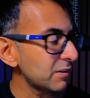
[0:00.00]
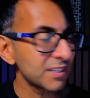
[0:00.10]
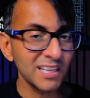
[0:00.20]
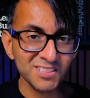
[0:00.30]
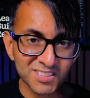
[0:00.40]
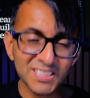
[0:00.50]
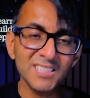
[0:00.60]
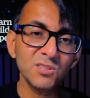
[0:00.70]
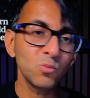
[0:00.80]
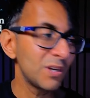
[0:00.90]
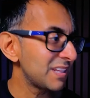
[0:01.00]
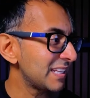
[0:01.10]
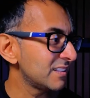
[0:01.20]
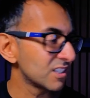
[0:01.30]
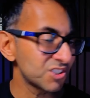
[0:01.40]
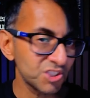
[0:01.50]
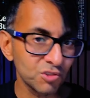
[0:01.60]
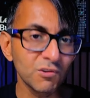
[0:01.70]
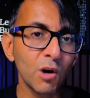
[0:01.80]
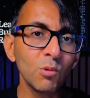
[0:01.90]
that sit within the
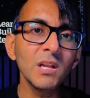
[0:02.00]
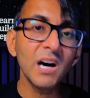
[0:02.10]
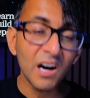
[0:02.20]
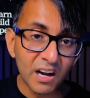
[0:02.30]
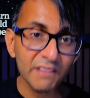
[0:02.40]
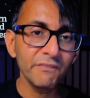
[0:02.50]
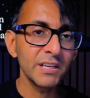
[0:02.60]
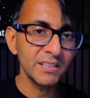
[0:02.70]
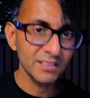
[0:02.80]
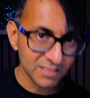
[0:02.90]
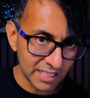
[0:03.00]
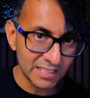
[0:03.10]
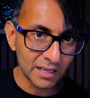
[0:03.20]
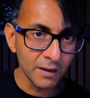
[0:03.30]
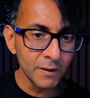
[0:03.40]
scroll-container,